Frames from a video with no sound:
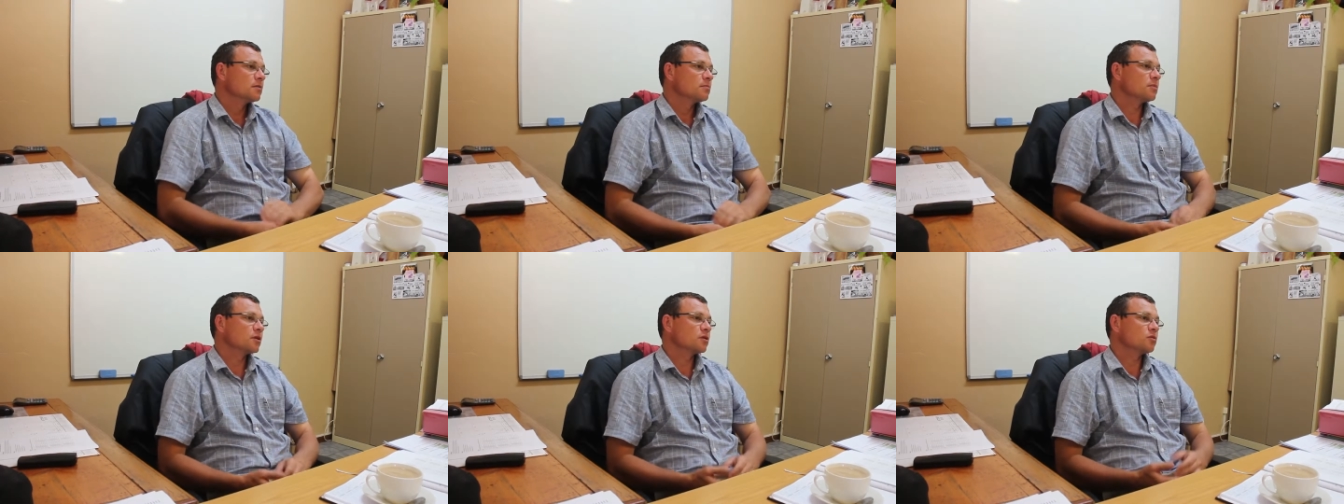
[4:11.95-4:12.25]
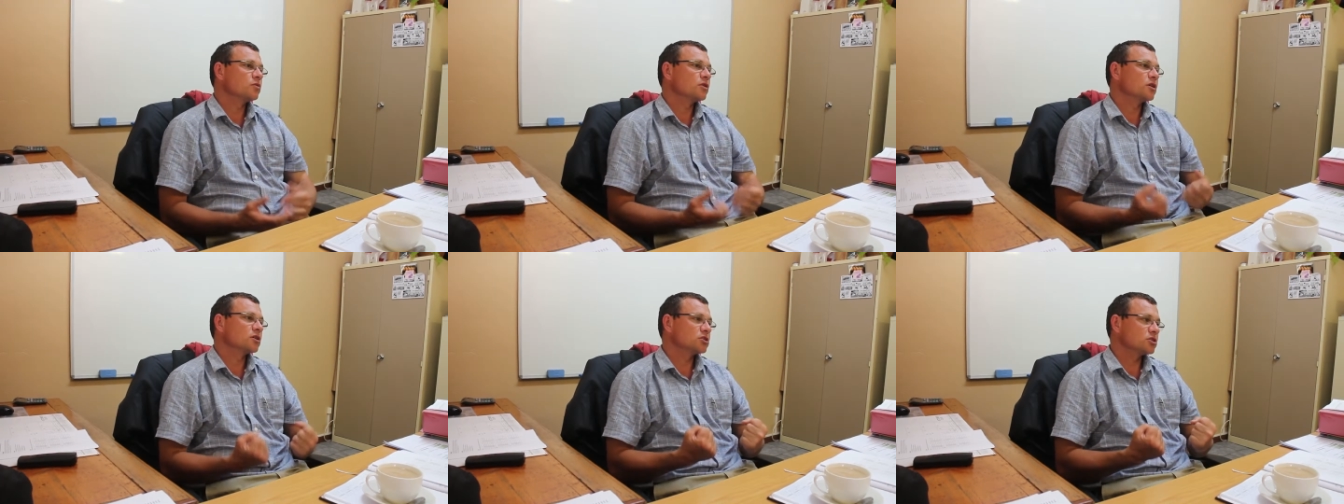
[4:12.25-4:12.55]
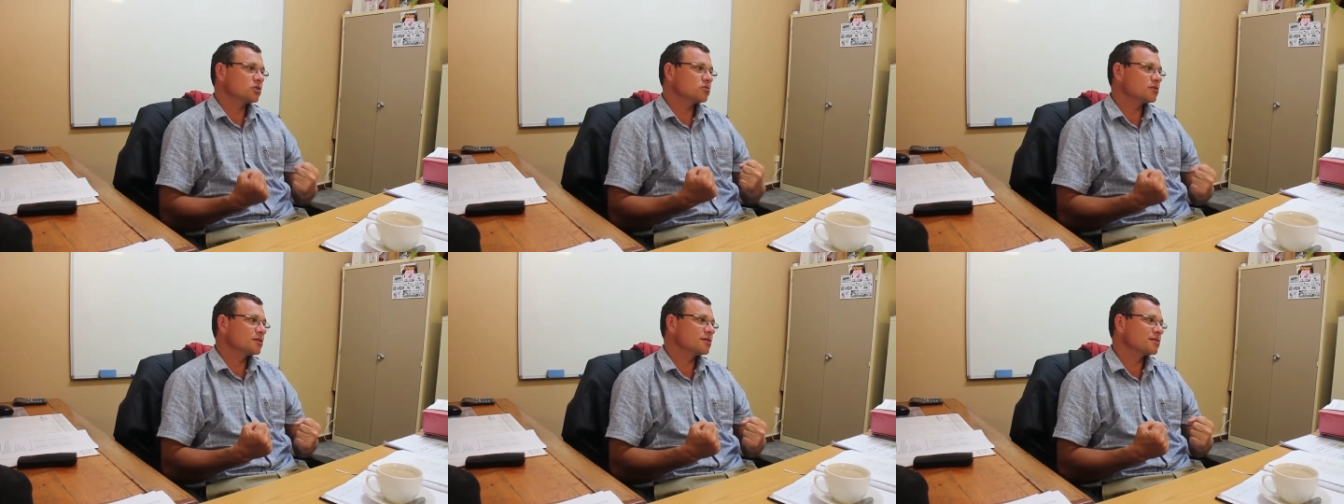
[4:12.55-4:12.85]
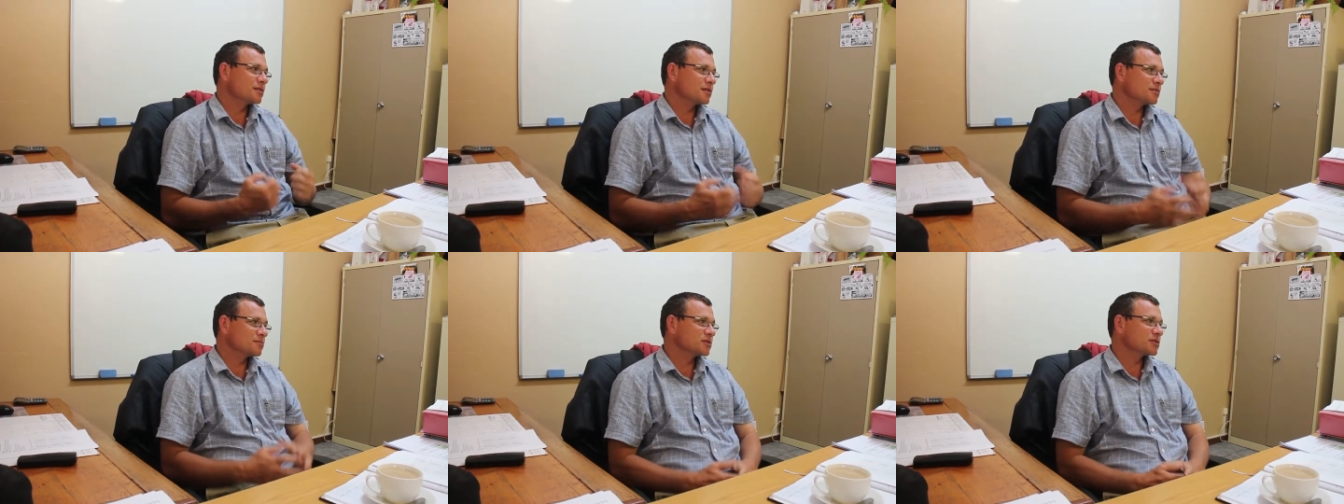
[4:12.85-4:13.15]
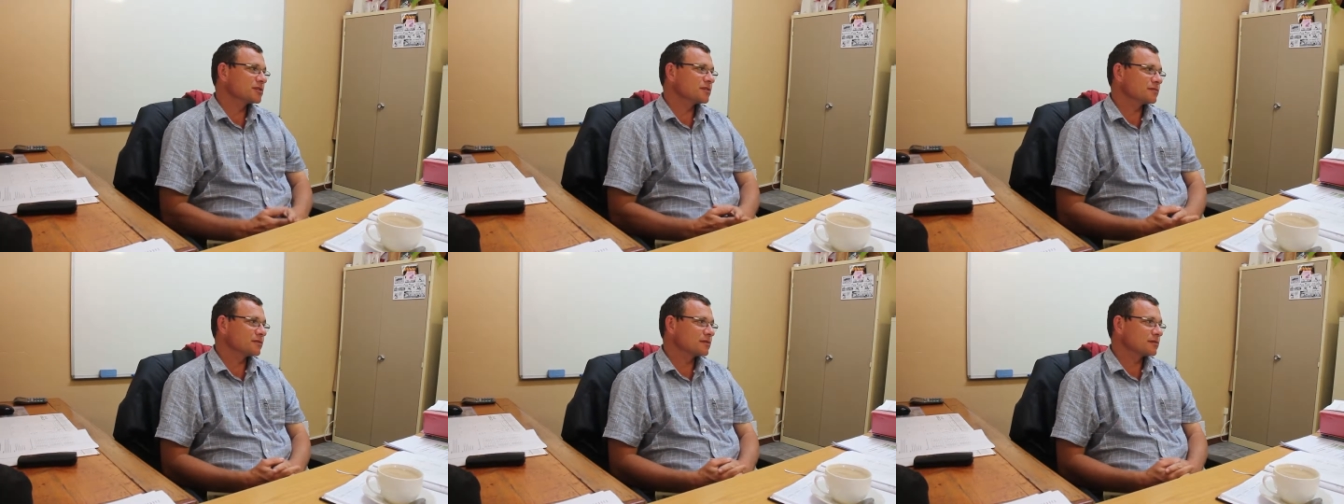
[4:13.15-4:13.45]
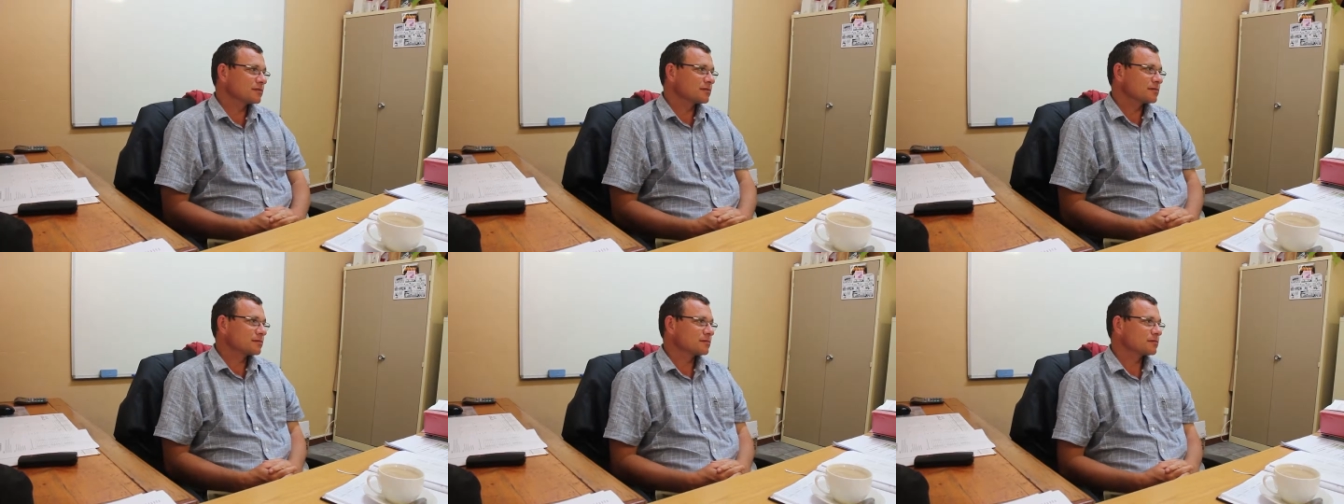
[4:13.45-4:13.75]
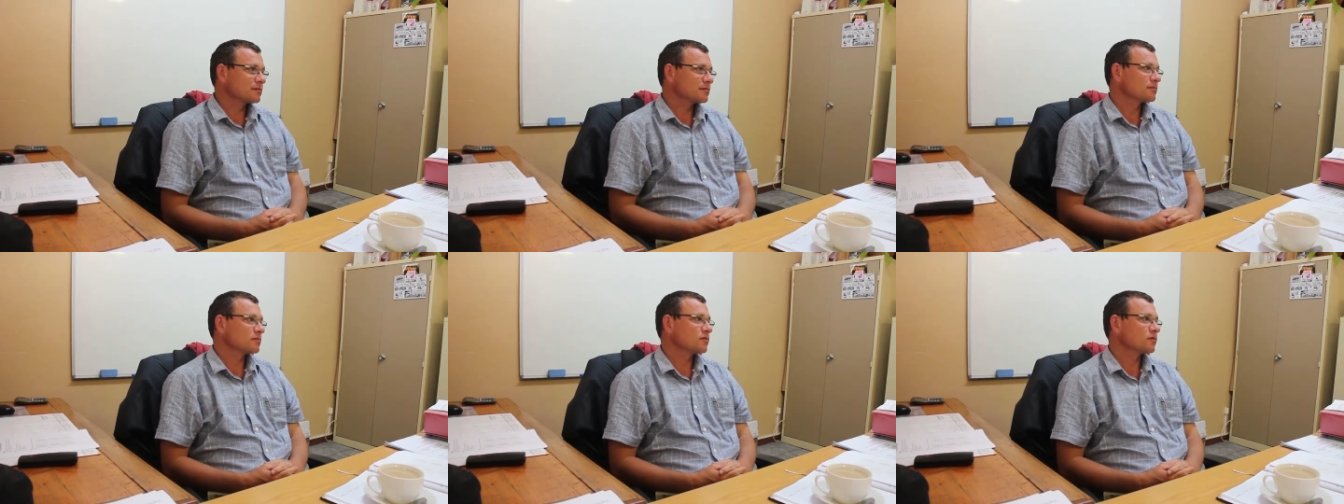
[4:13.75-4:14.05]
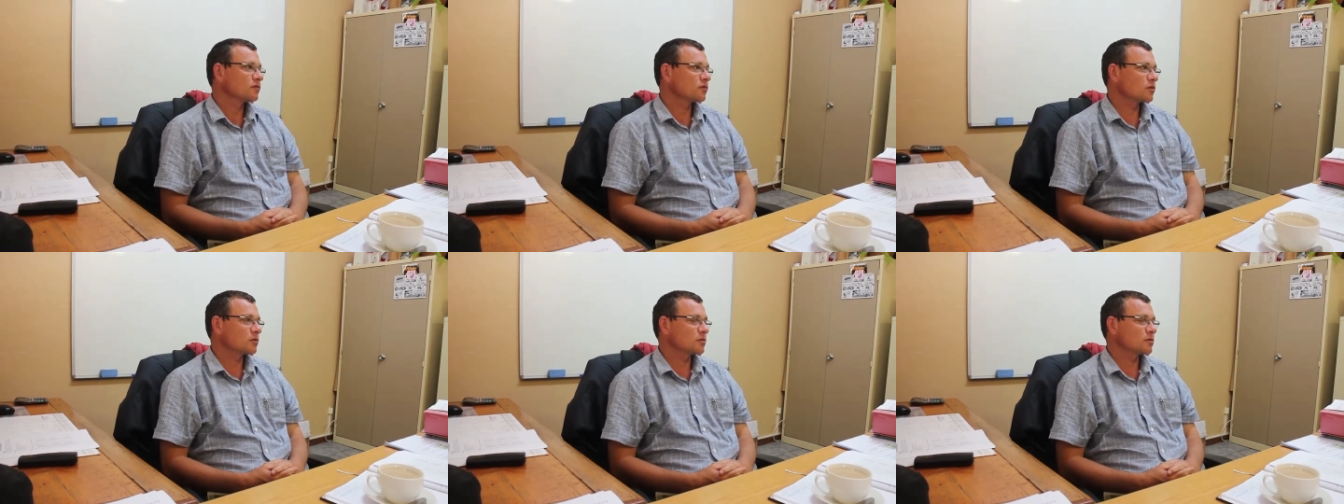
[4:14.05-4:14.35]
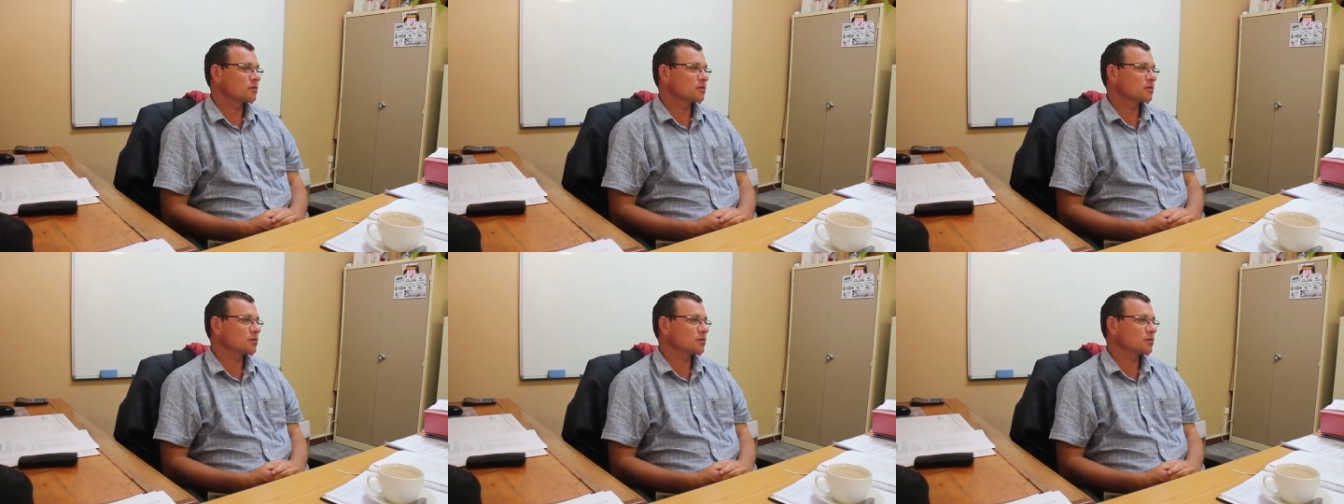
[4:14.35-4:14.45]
But we are choking the M7 from